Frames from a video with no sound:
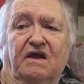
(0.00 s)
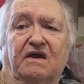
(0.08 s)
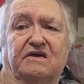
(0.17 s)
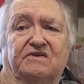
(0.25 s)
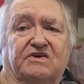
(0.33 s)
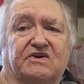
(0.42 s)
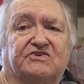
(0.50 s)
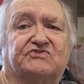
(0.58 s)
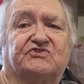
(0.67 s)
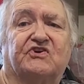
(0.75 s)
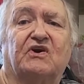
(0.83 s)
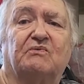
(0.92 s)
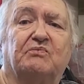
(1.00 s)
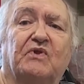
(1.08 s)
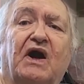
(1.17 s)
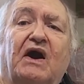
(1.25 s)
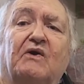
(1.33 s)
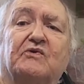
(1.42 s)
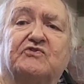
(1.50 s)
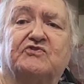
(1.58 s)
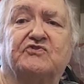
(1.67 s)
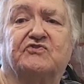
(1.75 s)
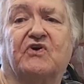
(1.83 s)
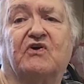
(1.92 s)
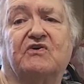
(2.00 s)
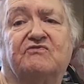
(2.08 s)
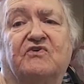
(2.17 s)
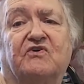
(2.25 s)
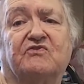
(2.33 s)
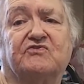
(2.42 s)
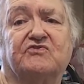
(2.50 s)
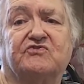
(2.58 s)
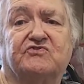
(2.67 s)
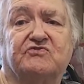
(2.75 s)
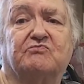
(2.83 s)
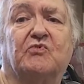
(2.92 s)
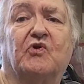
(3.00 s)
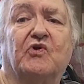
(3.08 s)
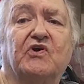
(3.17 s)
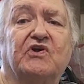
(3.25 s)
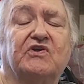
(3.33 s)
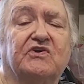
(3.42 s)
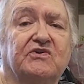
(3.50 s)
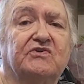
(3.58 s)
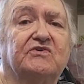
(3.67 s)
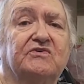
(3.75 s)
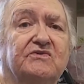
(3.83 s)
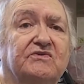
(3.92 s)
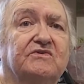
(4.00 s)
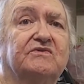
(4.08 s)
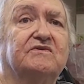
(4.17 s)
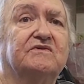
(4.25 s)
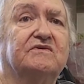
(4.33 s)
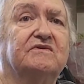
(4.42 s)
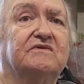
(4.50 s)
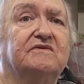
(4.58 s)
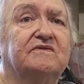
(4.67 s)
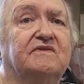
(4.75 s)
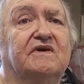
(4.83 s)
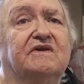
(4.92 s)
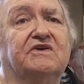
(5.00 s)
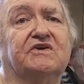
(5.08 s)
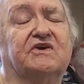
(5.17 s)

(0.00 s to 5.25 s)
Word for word: it takes a couple hours to drive down to Des Moines and then you